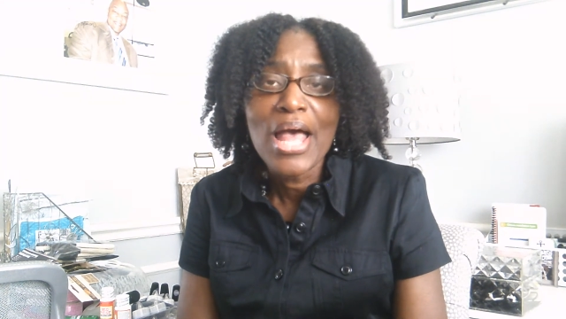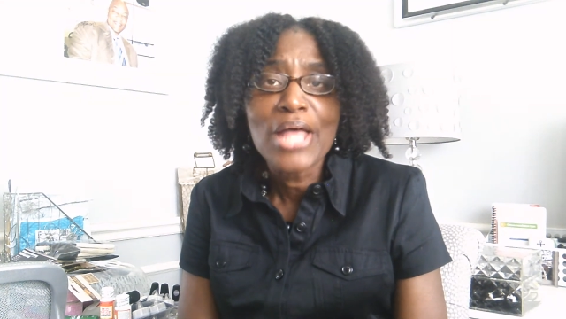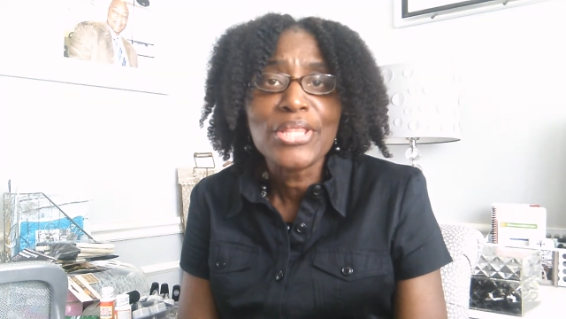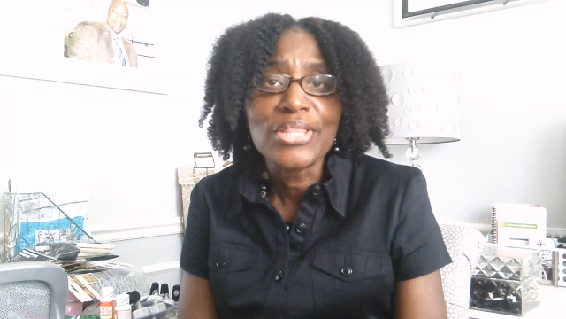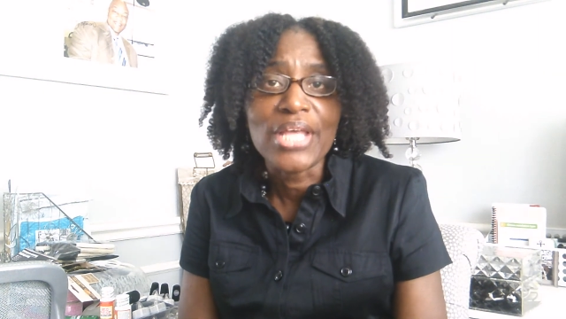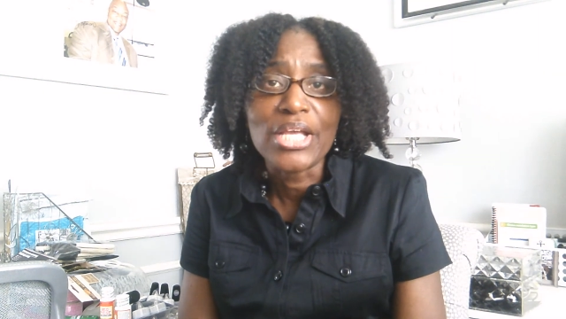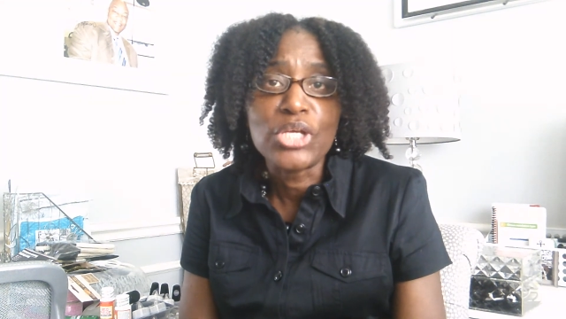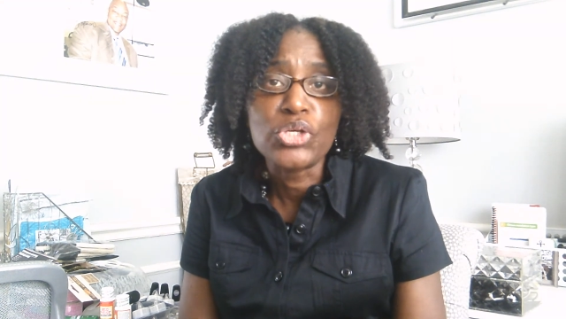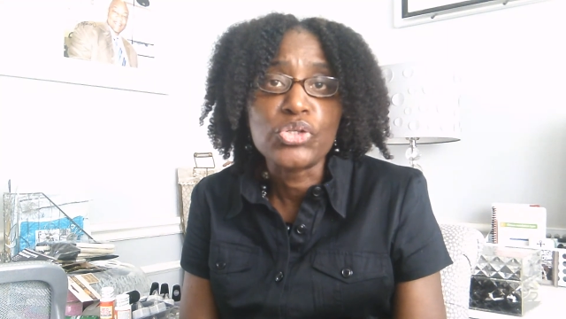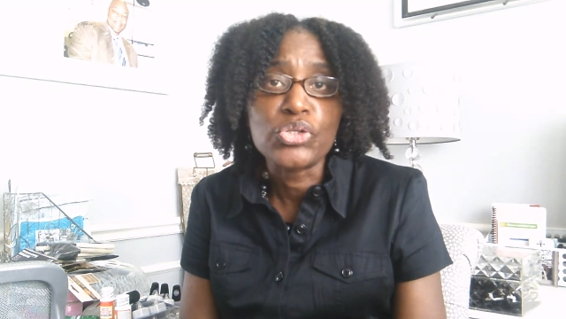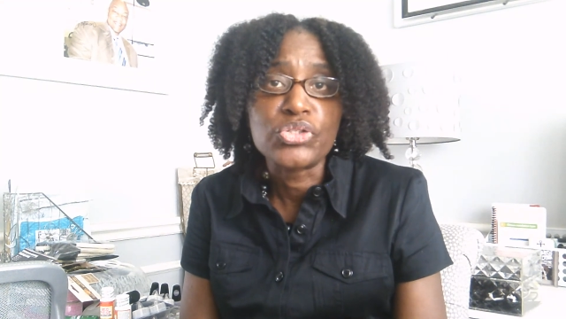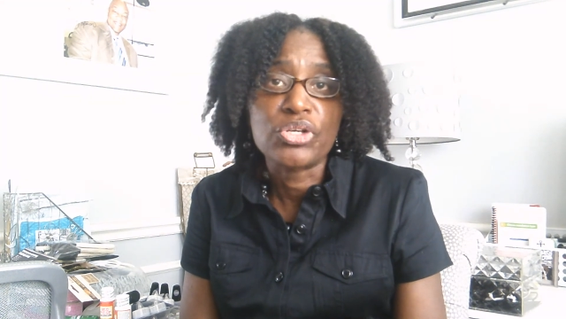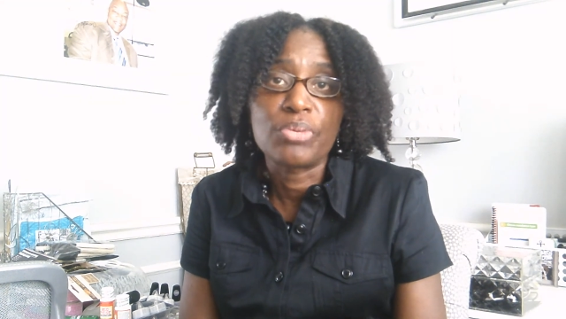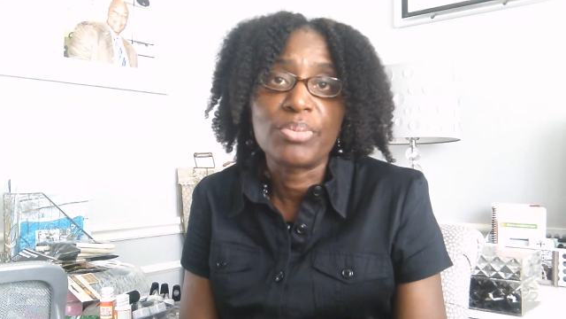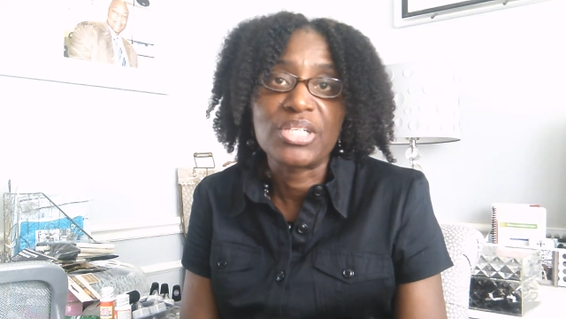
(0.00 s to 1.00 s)
thank you
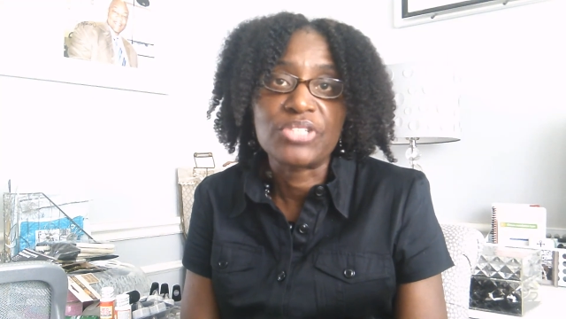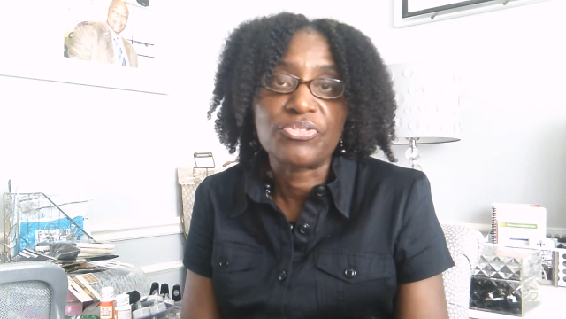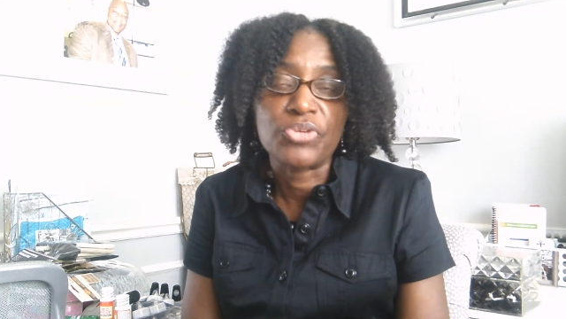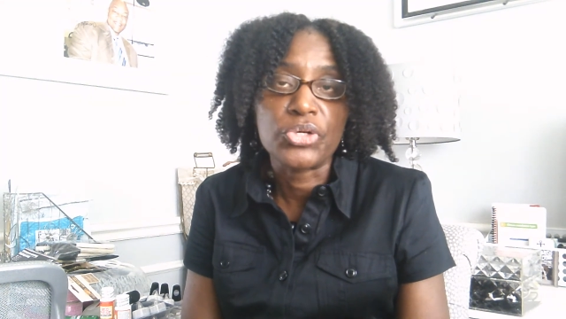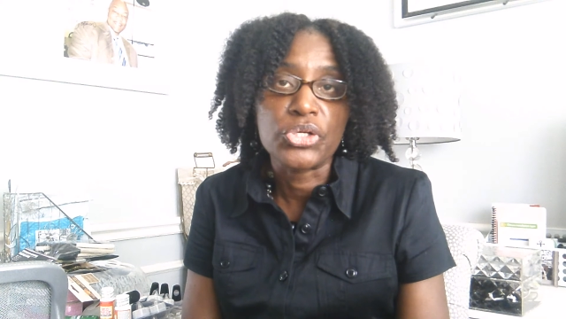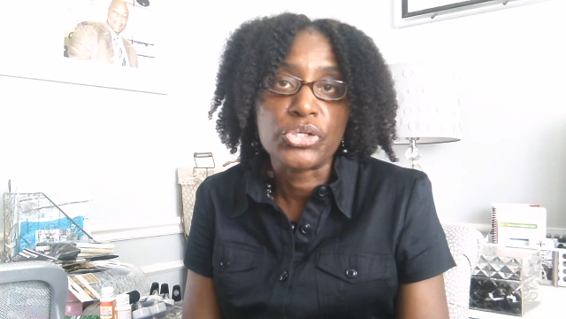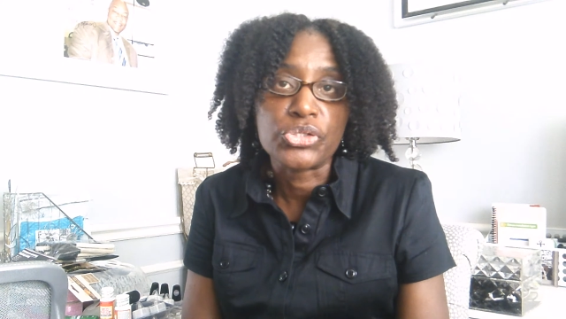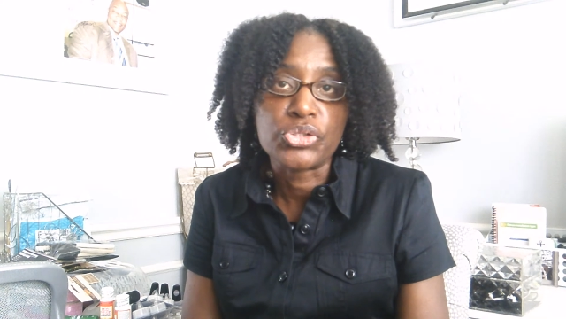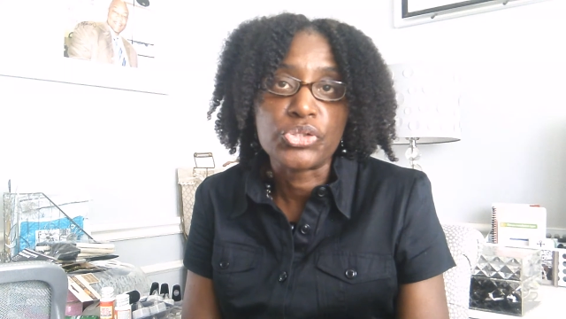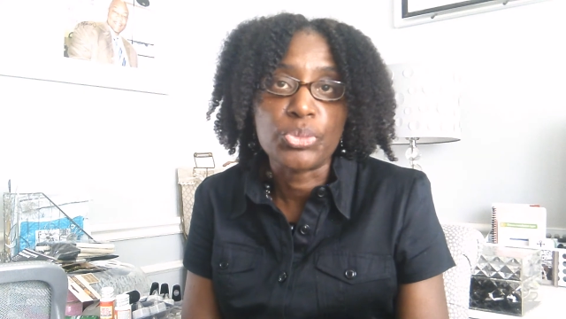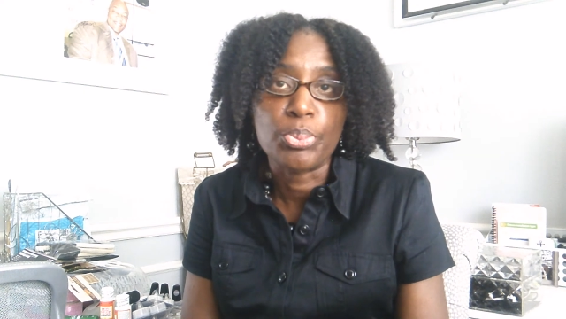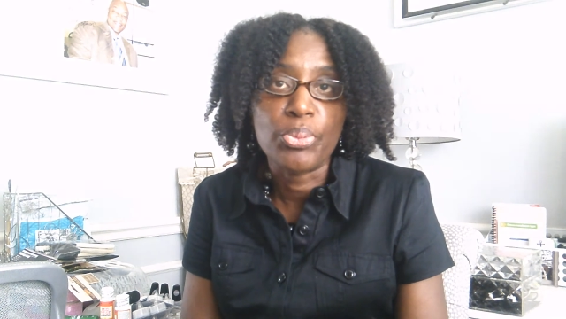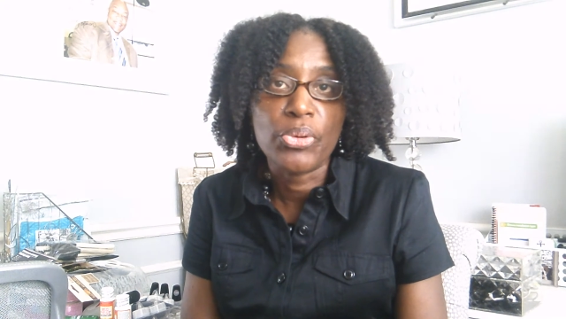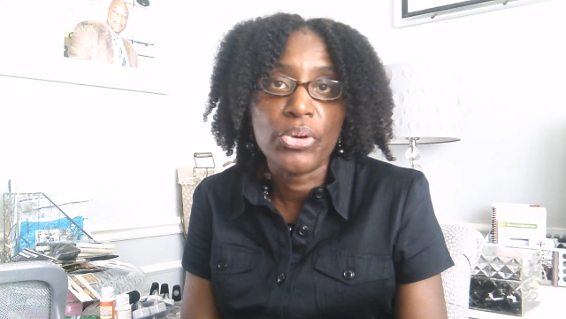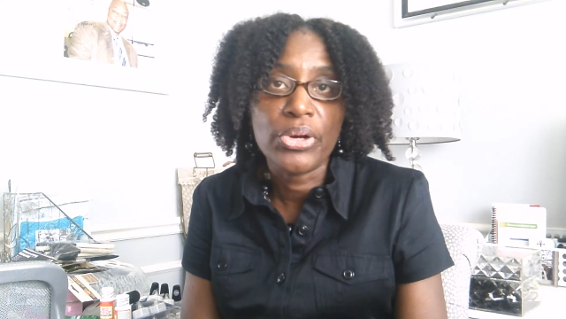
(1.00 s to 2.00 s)
so much for your
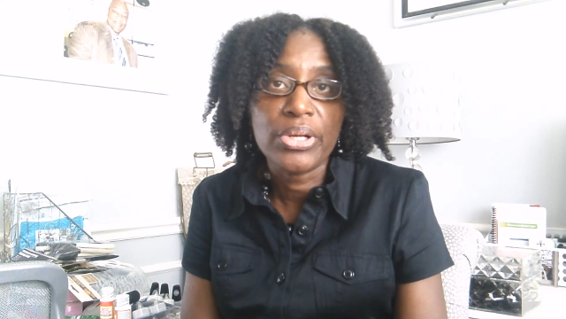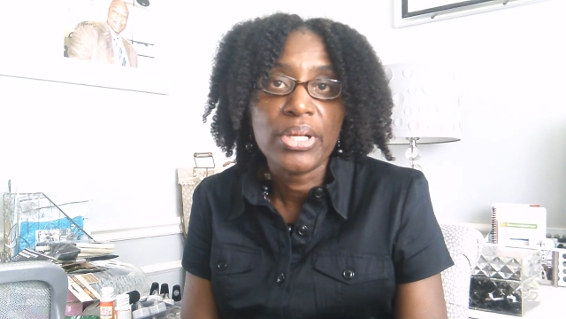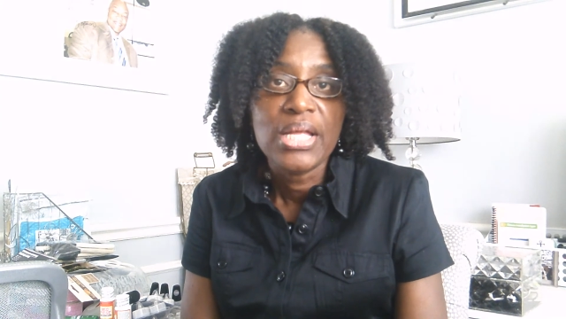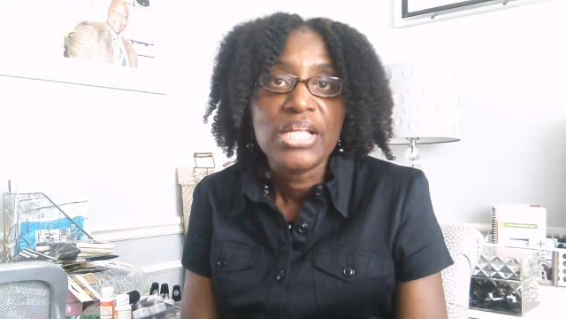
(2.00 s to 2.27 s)
support.